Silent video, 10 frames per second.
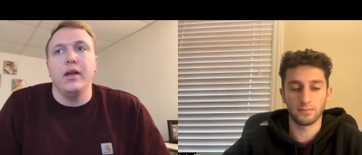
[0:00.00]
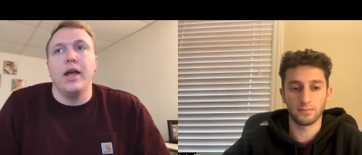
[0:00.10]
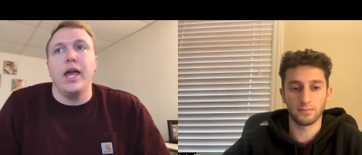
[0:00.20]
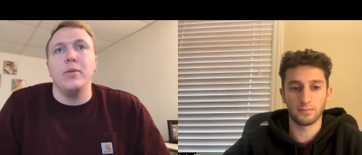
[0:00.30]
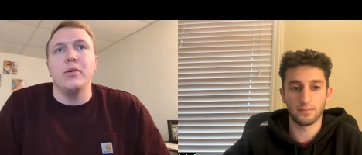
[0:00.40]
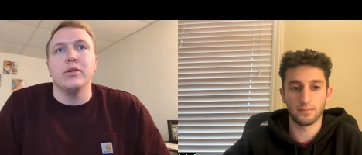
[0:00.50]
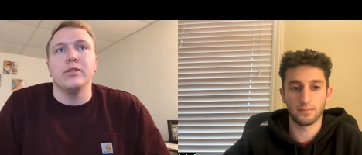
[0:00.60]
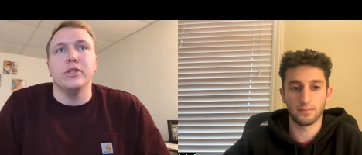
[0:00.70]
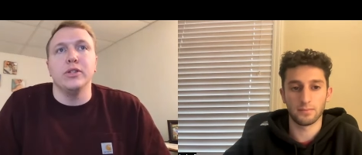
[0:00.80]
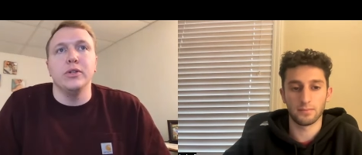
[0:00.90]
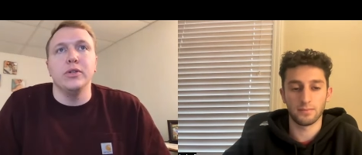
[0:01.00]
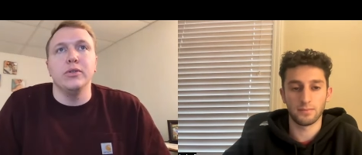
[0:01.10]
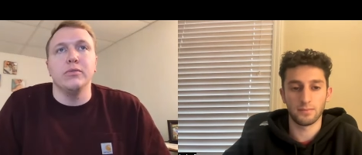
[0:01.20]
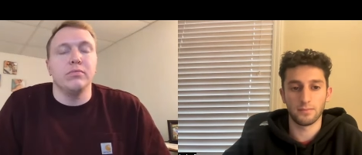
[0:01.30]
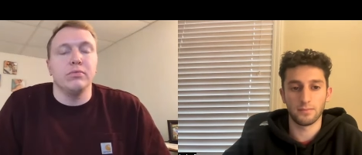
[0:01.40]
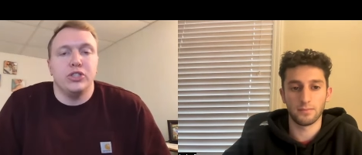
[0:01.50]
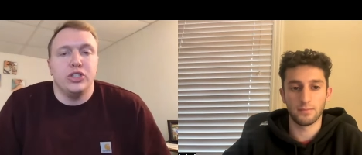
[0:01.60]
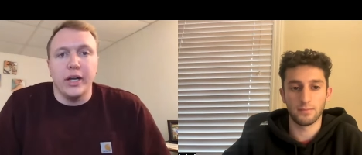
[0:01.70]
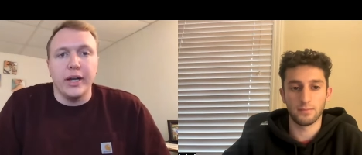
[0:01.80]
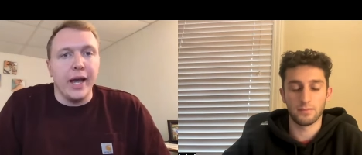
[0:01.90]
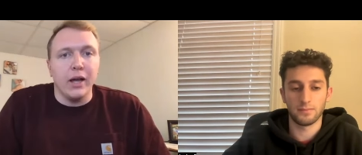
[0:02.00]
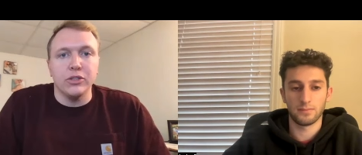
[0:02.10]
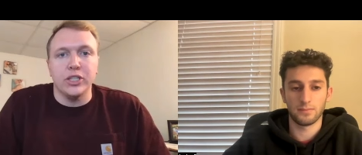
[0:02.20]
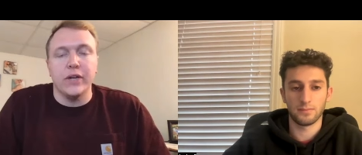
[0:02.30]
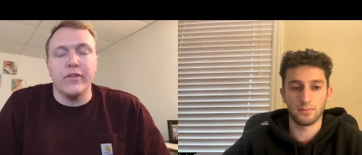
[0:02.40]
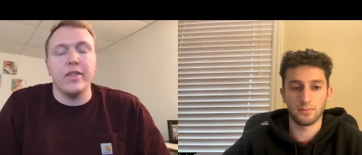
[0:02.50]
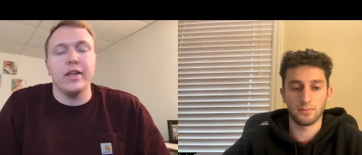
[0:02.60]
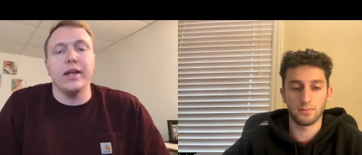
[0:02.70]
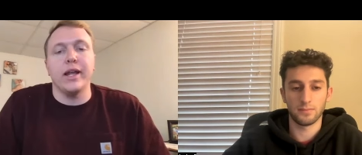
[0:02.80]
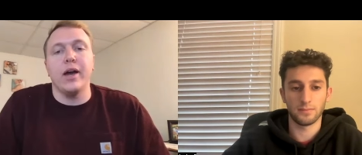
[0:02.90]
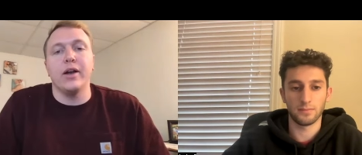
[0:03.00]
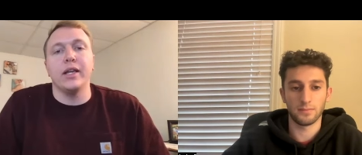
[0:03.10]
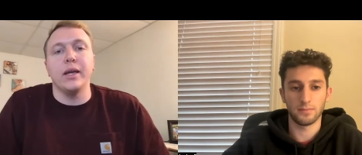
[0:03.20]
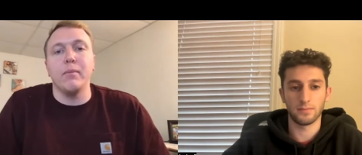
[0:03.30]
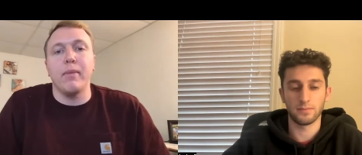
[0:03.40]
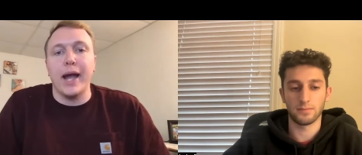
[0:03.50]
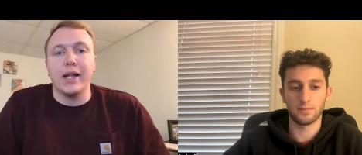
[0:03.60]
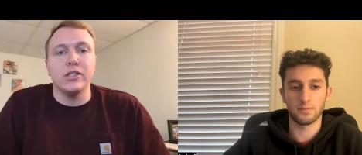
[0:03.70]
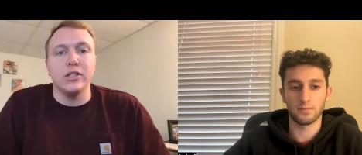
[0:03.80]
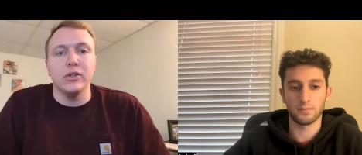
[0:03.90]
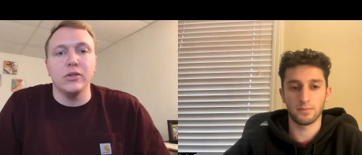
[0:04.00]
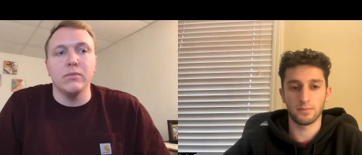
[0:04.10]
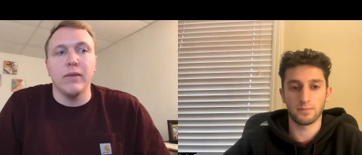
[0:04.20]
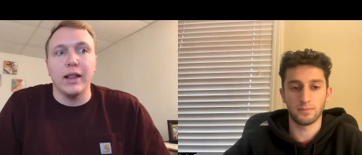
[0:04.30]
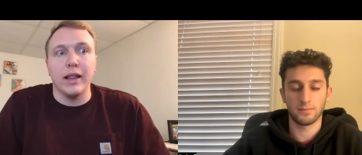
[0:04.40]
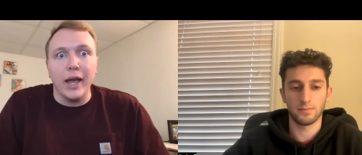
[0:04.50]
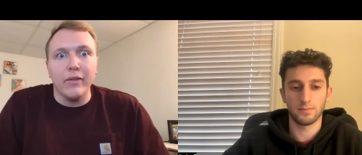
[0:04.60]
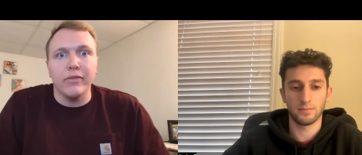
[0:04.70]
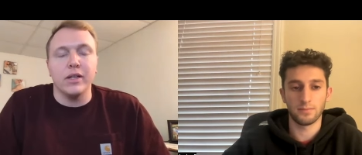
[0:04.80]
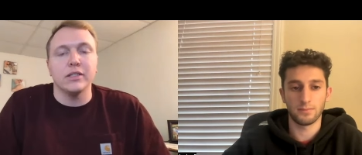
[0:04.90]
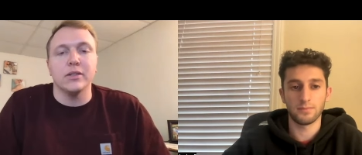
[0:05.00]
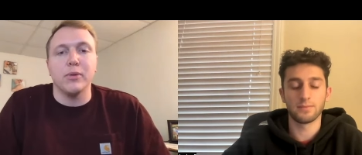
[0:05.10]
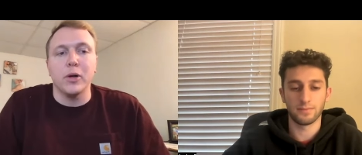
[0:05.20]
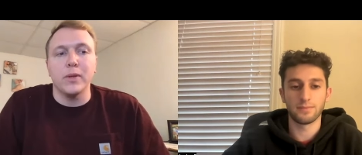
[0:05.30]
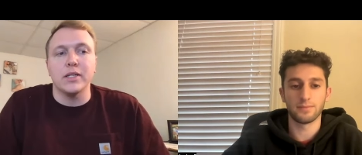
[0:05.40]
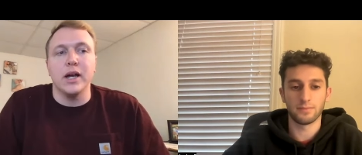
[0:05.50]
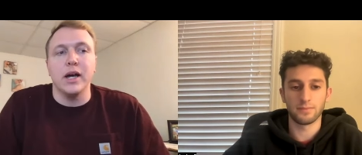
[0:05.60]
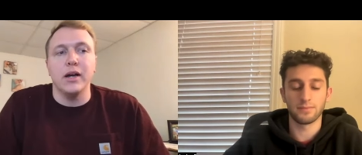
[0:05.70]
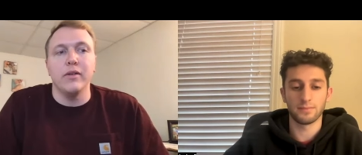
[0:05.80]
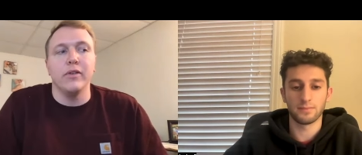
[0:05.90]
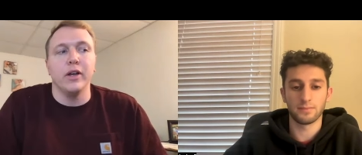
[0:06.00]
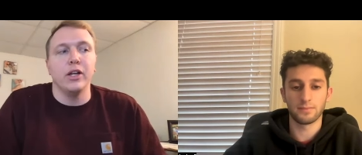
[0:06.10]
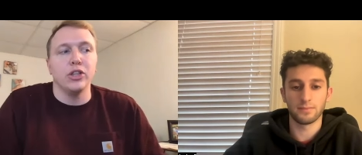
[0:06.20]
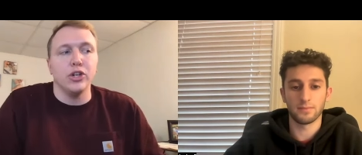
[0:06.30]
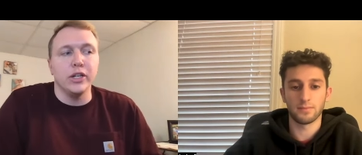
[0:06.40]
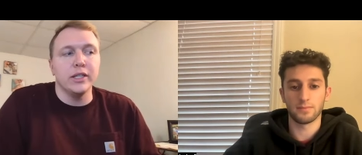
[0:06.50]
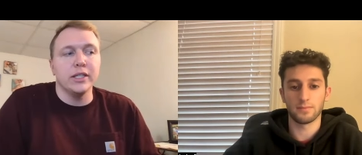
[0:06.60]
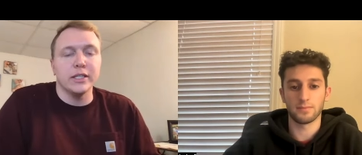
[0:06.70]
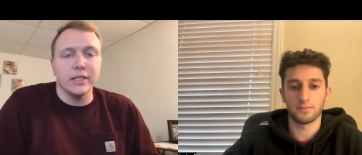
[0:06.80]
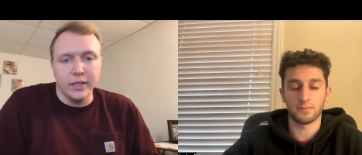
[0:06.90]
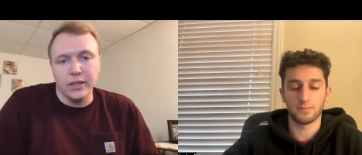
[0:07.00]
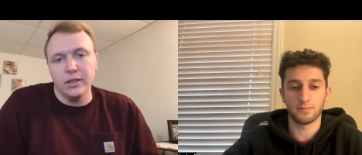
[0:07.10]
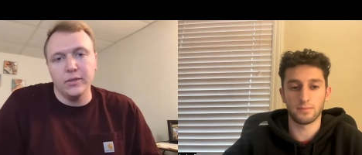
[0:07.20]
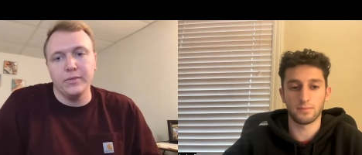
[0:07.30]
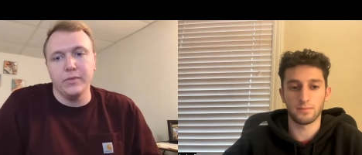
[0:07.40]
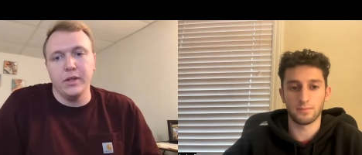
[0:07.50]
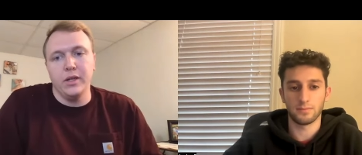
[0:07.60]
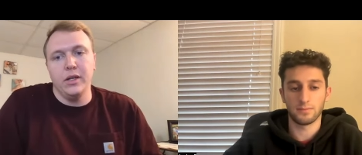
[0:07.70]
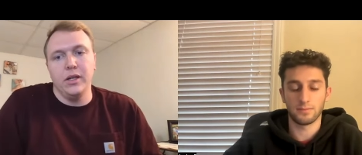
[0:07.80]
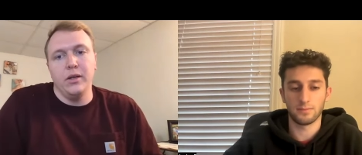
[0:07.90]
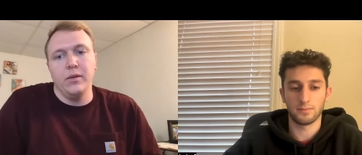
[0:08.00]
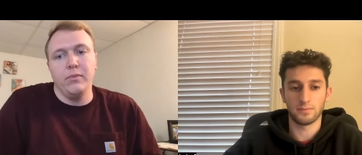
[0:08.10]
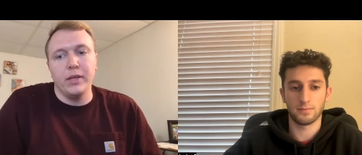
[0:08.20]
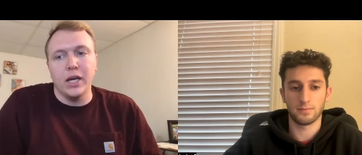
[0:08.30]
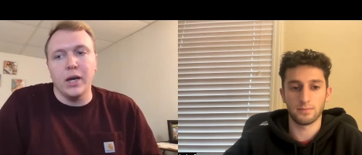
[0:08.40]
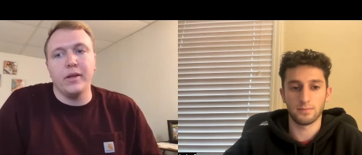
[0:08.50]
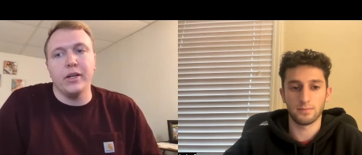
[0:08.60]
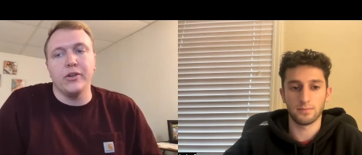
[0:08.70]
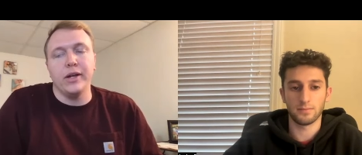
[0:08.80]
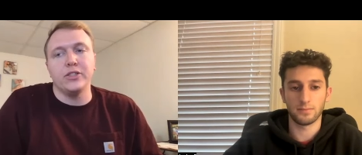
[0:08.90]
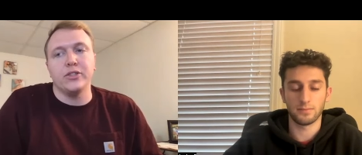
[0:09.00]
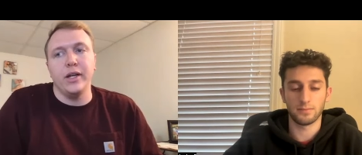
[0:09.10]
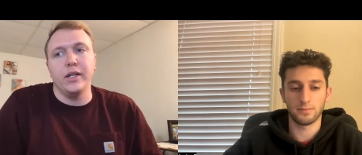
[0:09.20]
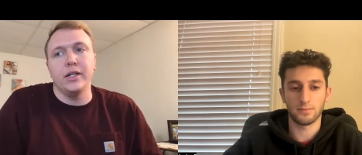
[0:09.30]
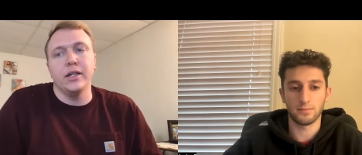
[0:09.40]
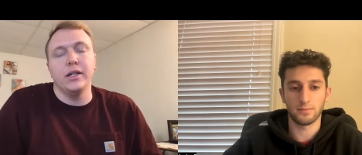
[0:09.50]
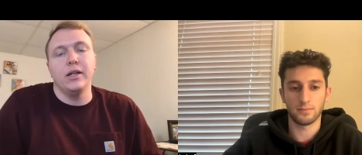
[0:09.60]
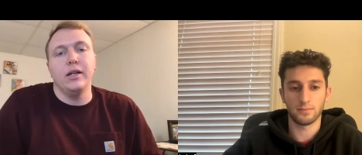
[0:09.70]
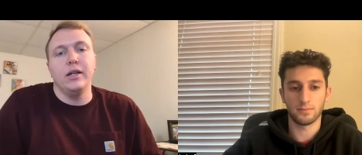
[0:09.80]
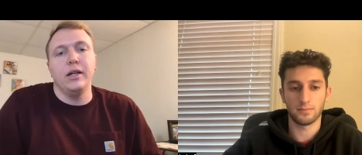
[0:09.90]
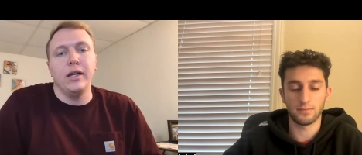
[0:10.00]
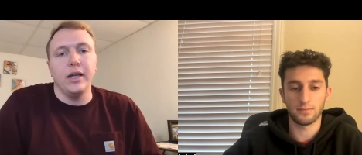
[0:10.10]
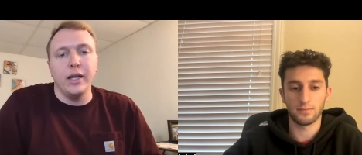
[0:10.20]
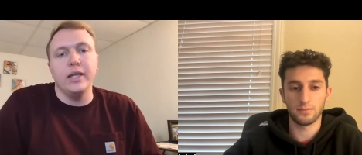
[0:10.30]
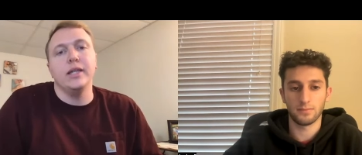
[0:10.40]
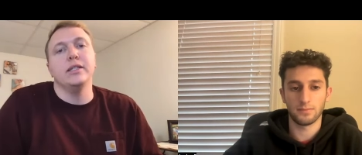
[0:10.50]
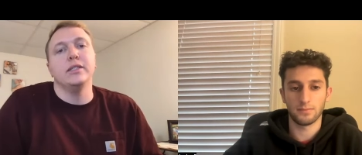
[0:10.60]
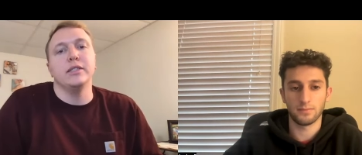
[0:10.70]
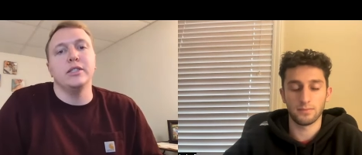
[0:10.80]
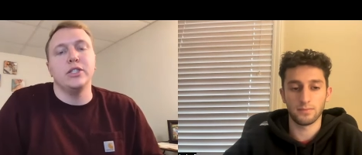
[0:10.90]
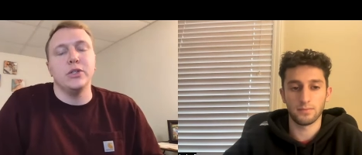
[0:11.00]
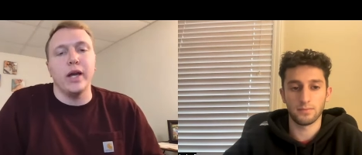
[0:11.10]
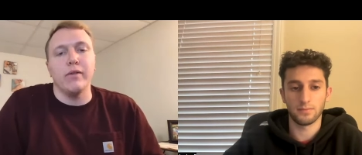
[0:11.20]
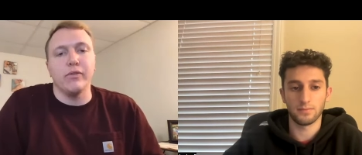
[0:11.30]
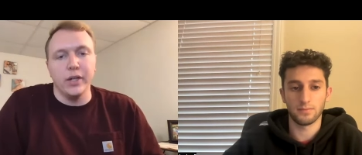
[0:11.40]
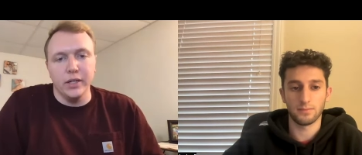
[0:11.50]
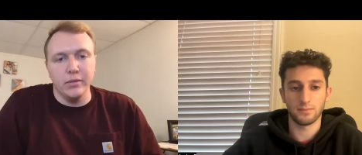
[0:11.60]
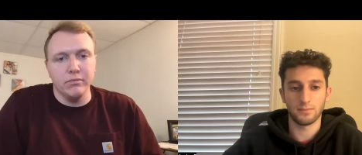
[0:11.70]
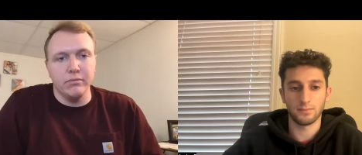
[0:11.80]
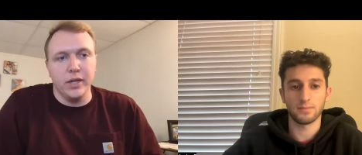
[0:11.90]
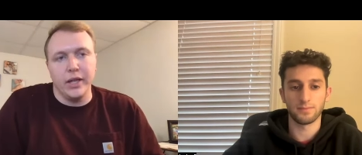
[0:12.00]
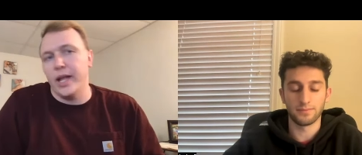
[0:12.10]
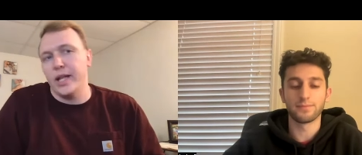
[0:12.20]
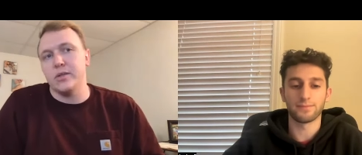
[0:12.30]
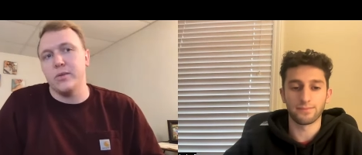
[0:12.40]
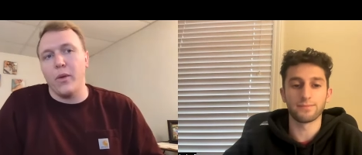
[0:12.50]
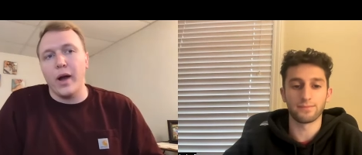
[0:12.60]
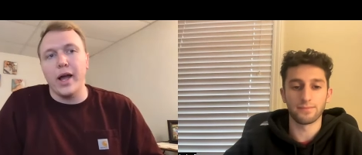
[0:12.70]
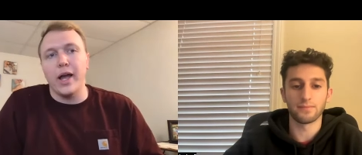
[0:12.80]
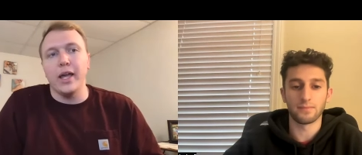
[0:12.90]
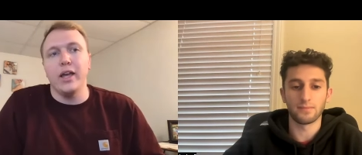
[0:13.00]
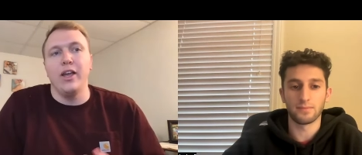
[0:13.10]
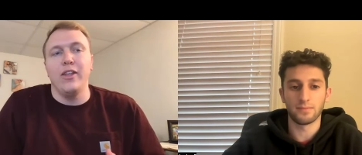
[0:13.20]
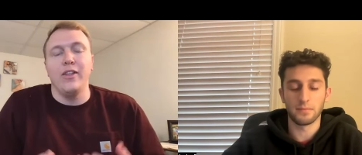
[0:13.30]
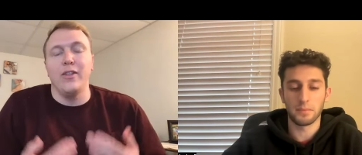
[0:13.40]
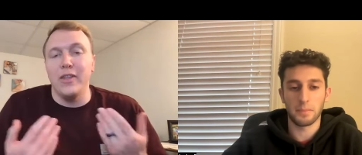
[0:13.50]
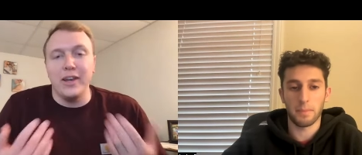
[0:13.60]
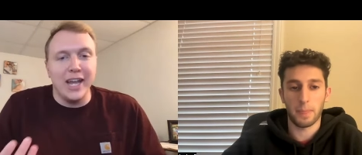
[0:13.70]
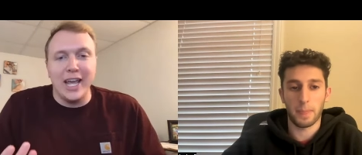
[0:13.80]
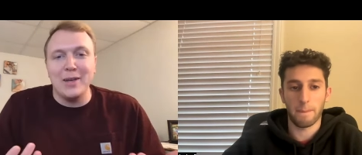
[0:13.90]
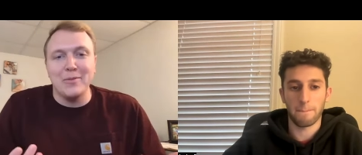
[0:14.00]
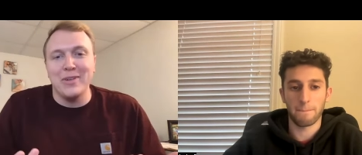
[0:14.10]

Speaker 1: able to shut down, shut everything down and get back to my life because the purpose of learning this skill, becoming a great trader is to have freedom. And that's why the name